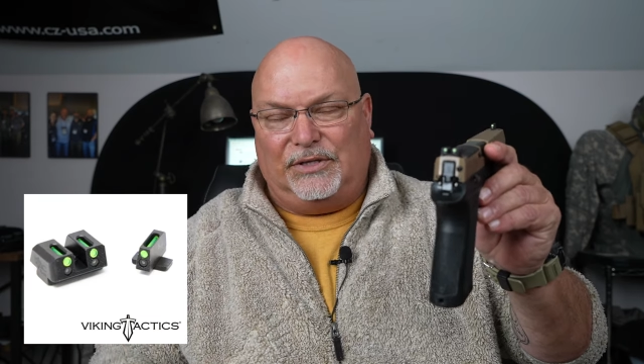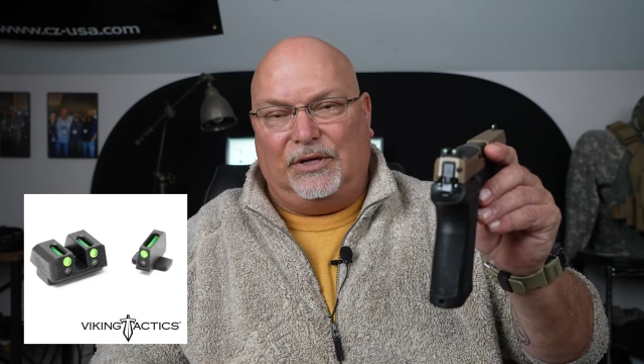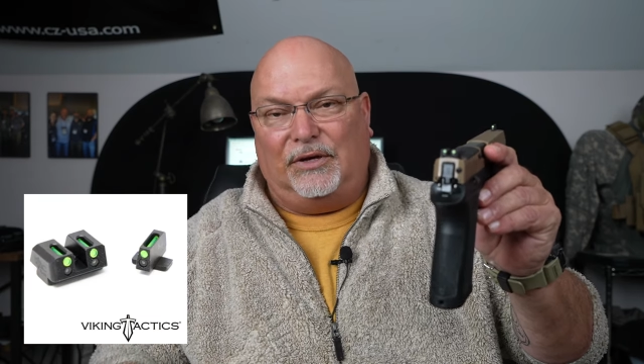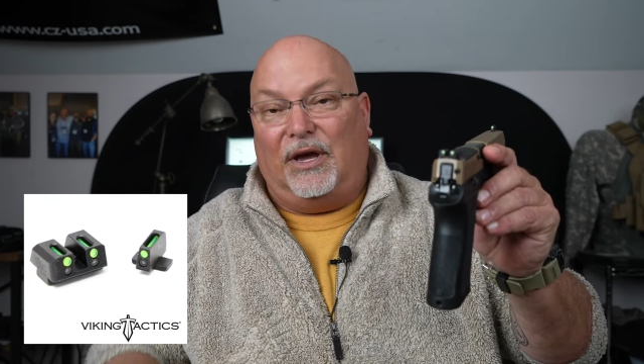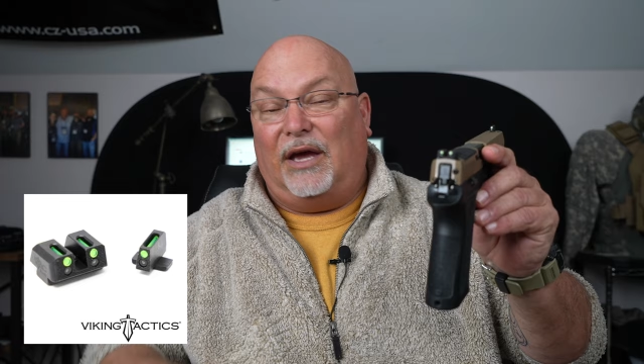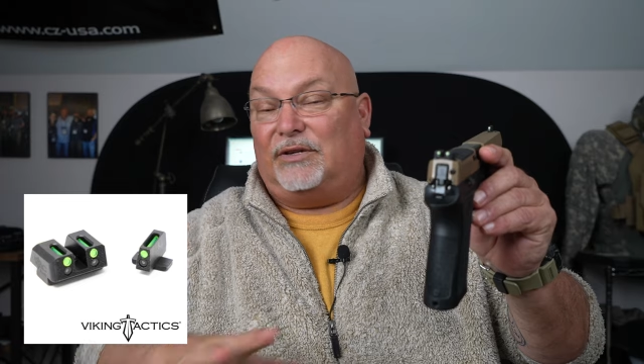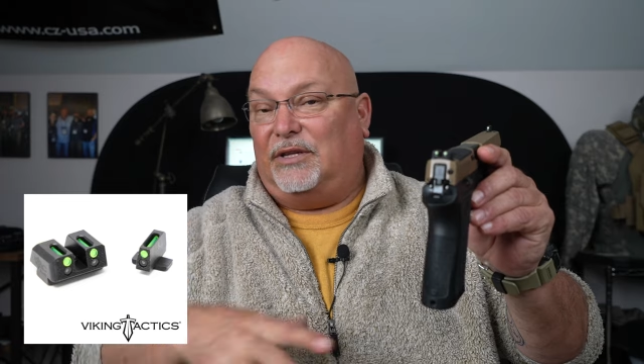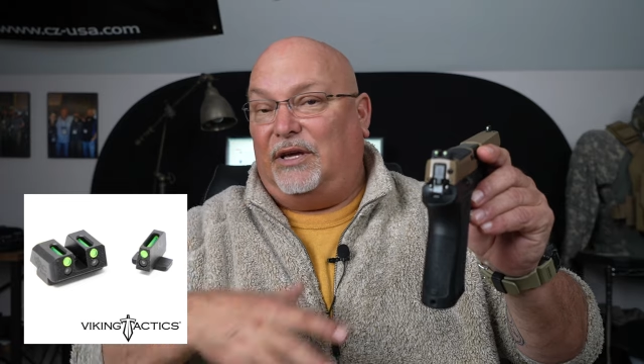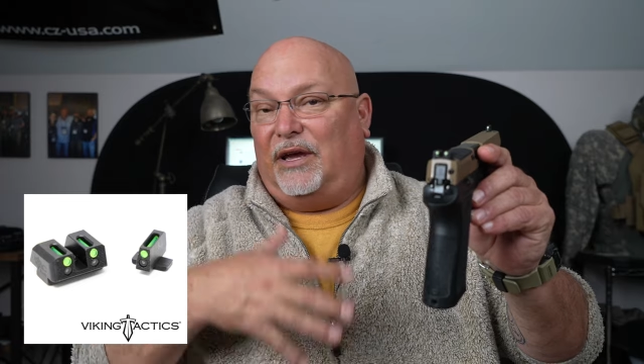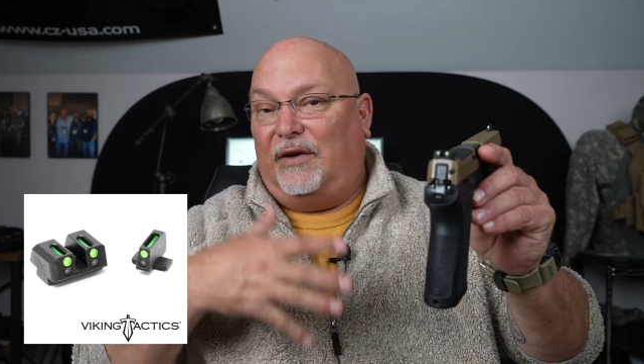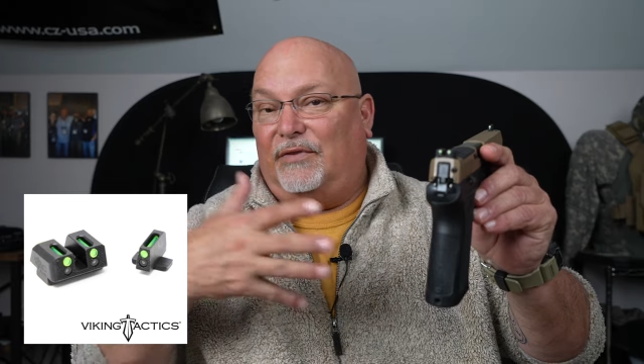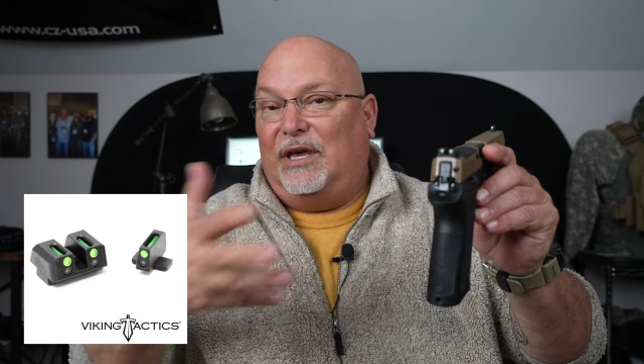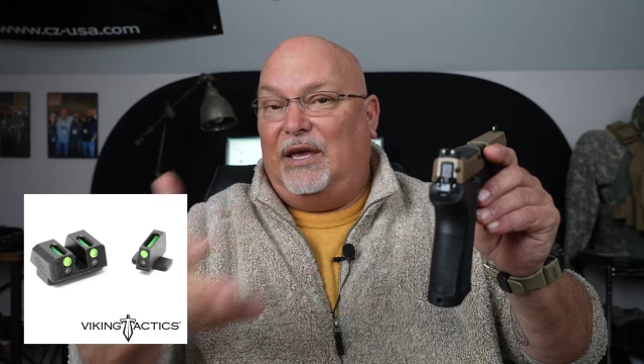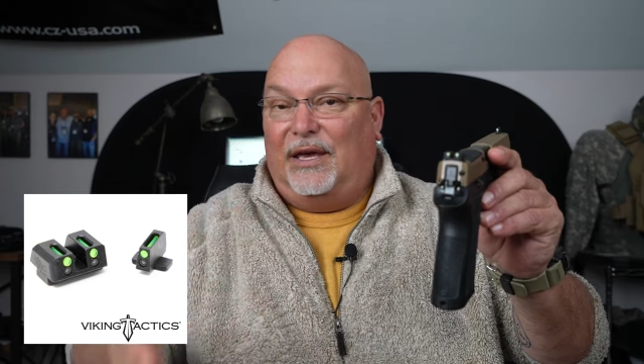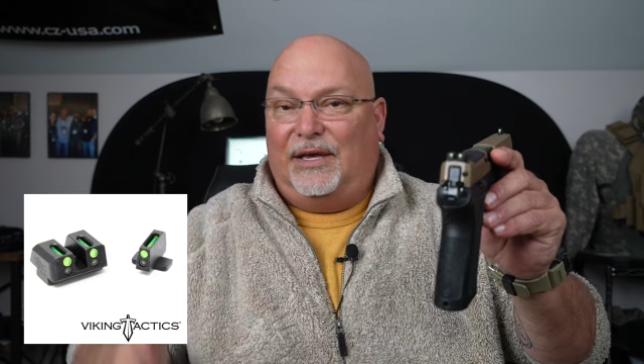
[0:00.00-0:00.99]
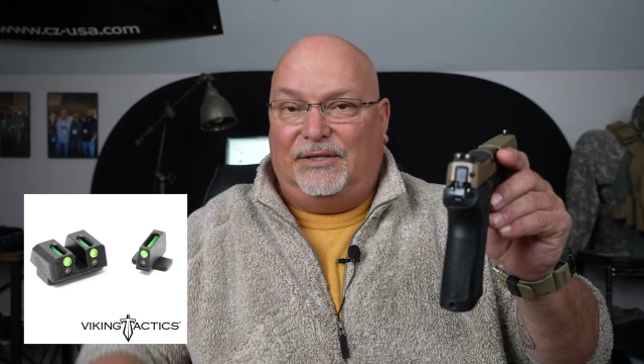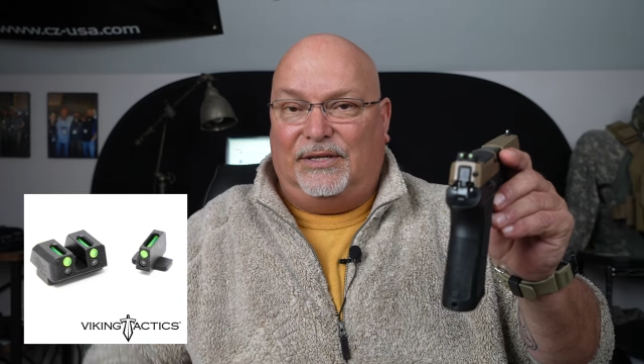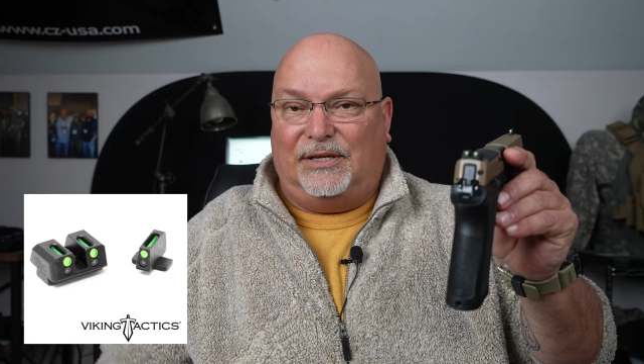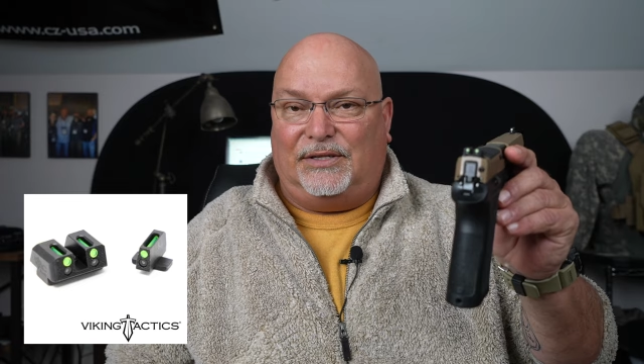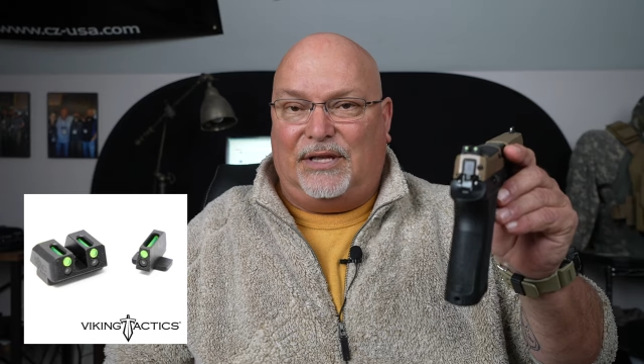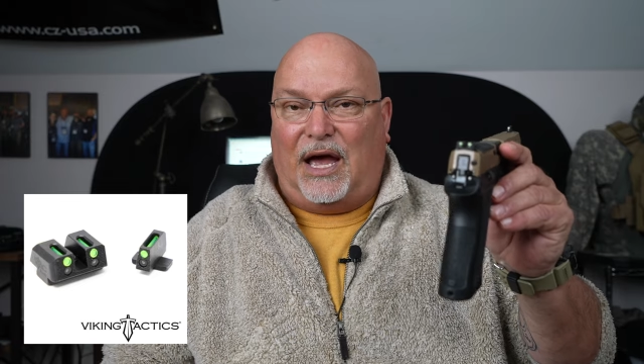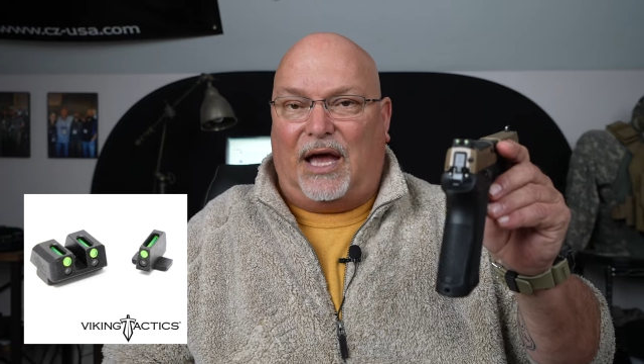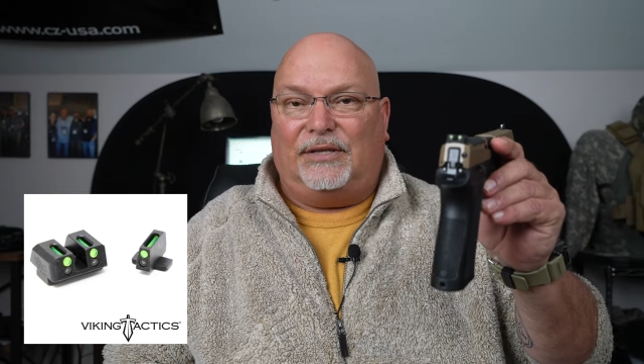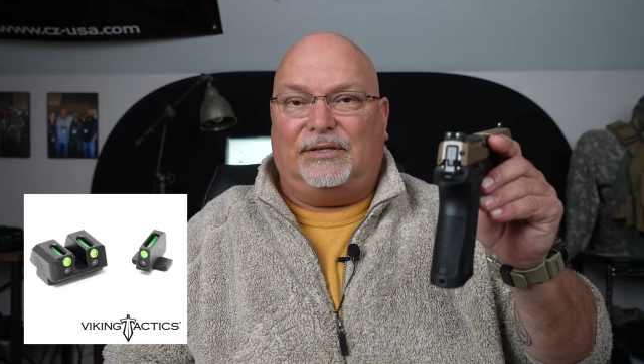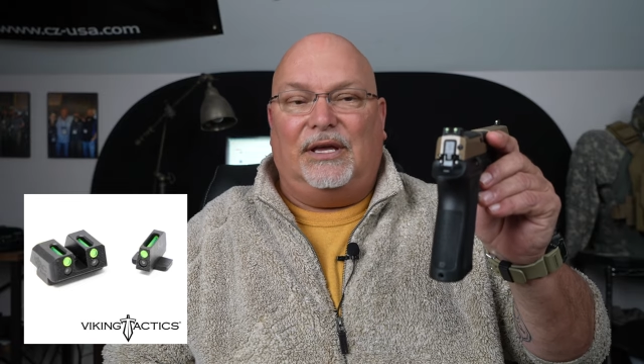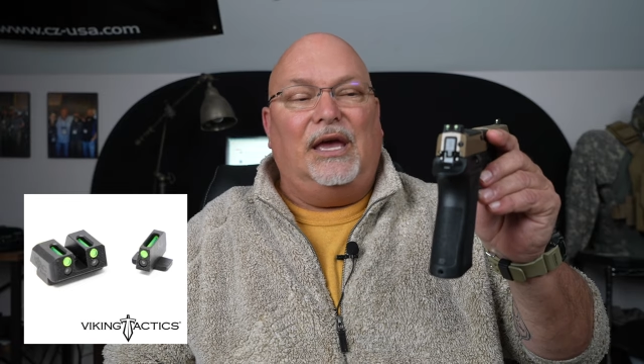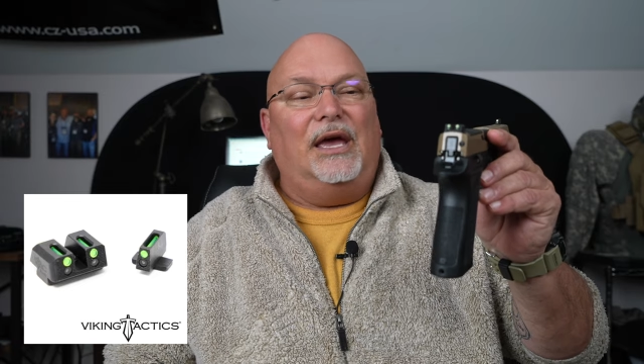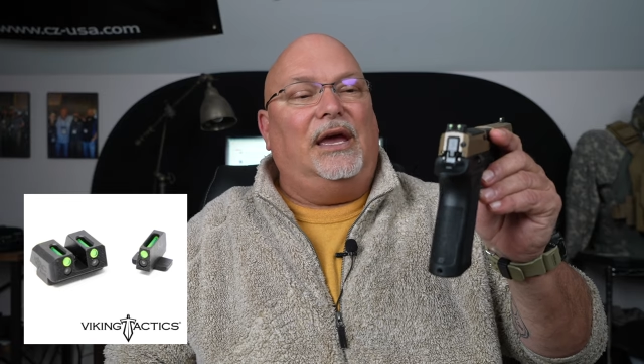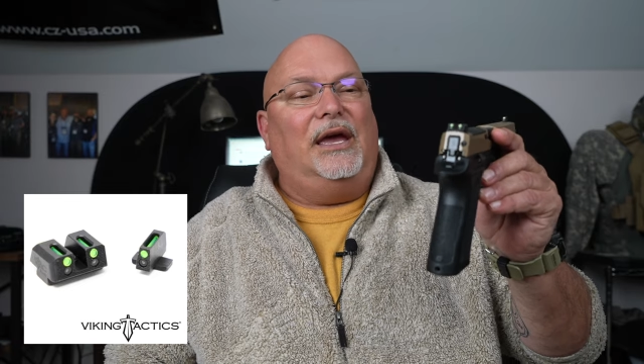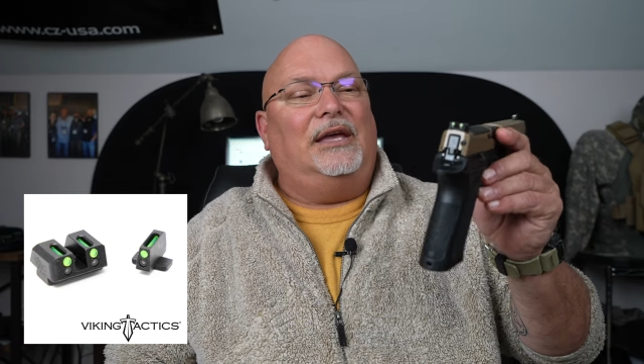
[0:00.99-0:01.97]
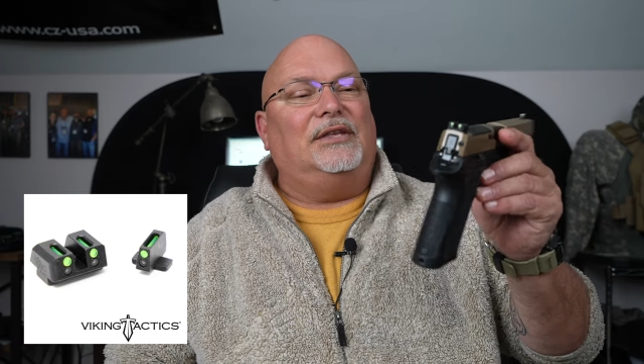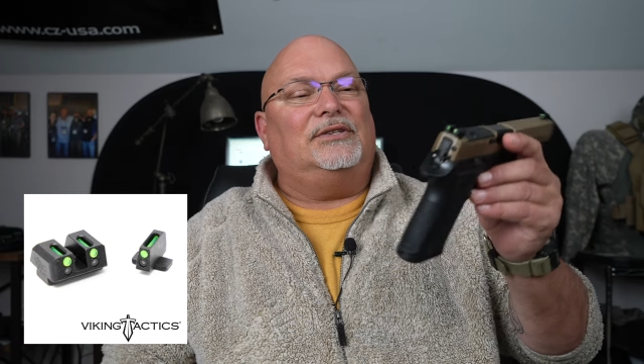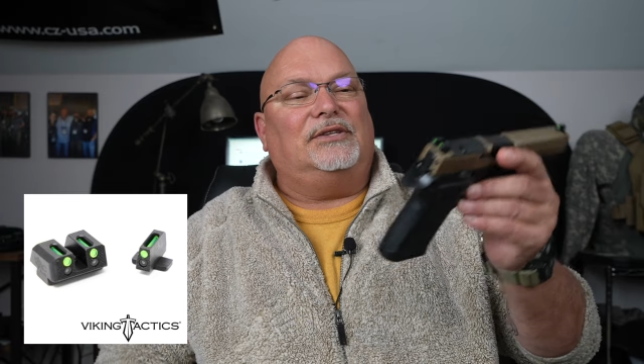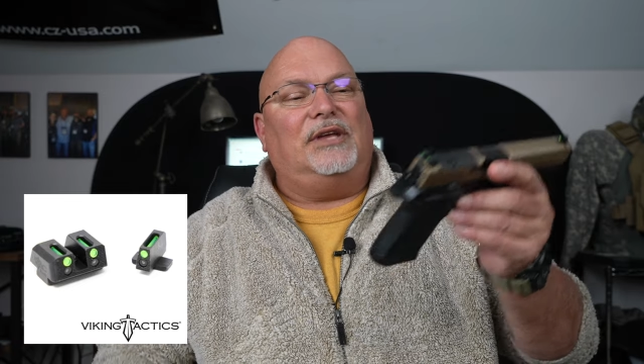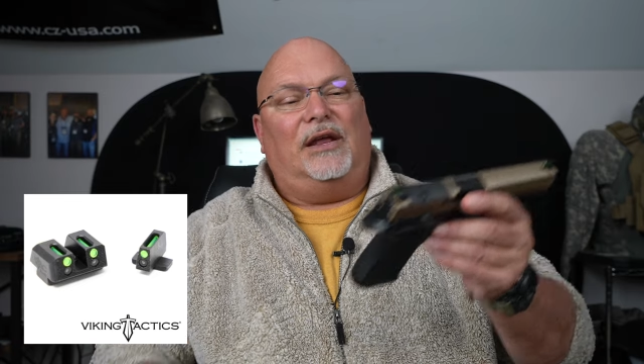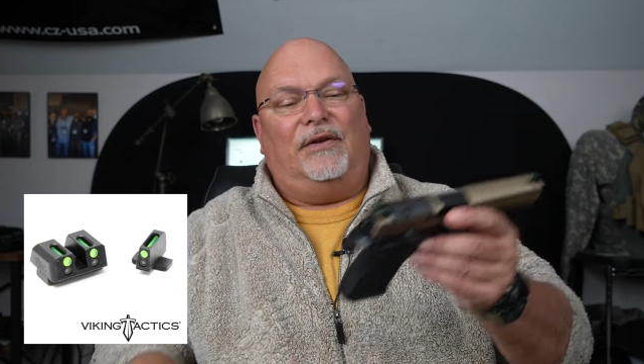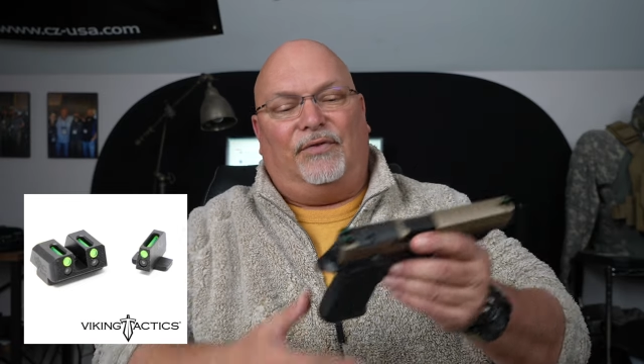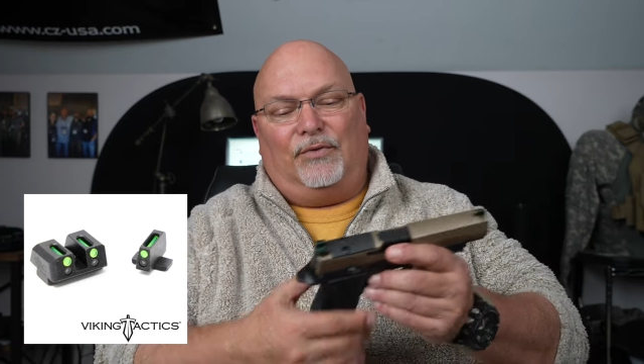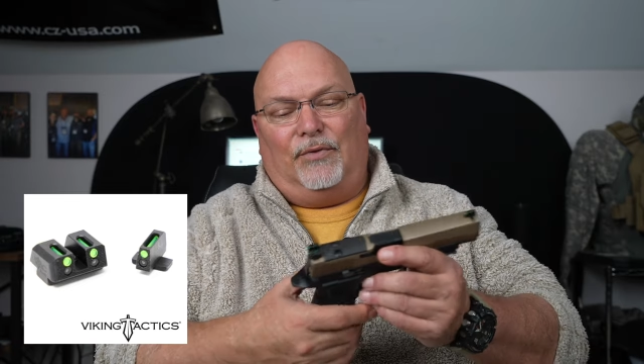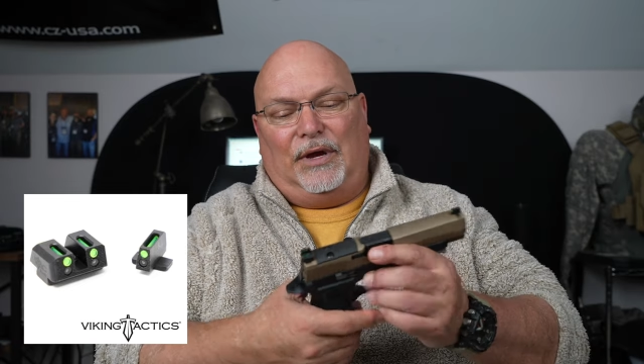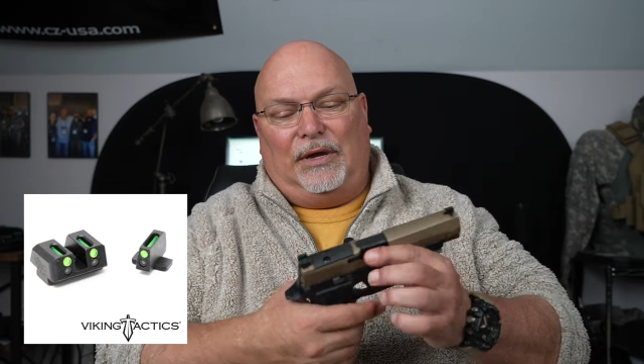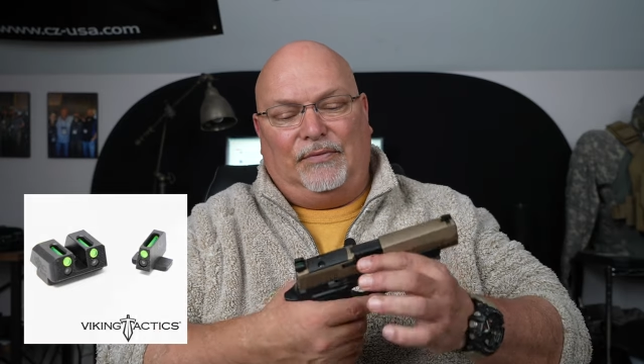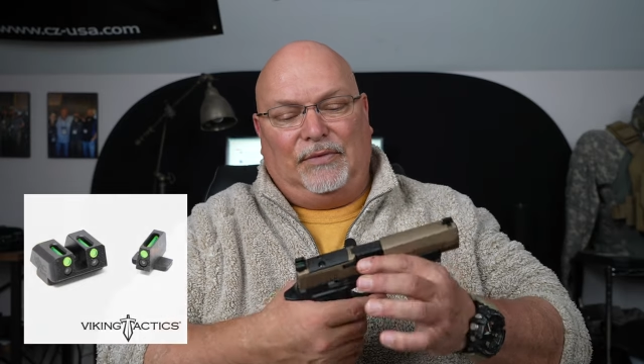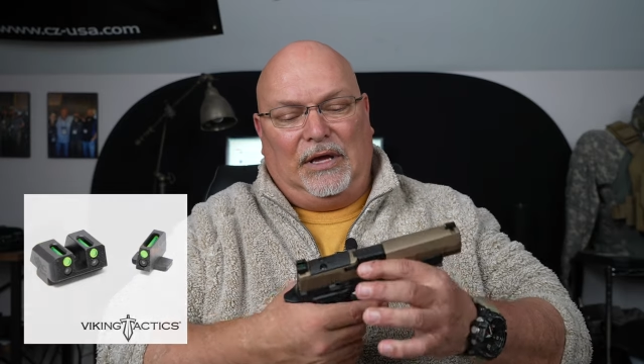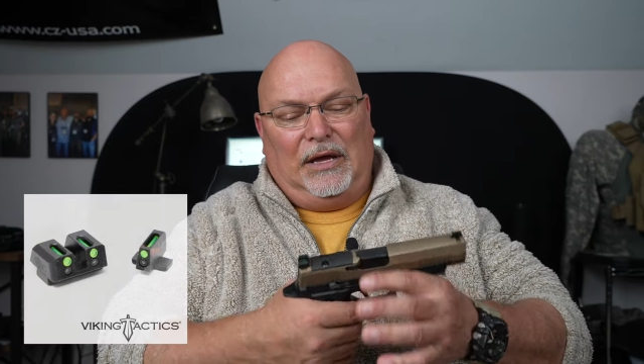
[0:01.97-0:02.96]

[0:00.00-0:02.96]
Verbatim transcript: So you actually have six dots instead of three.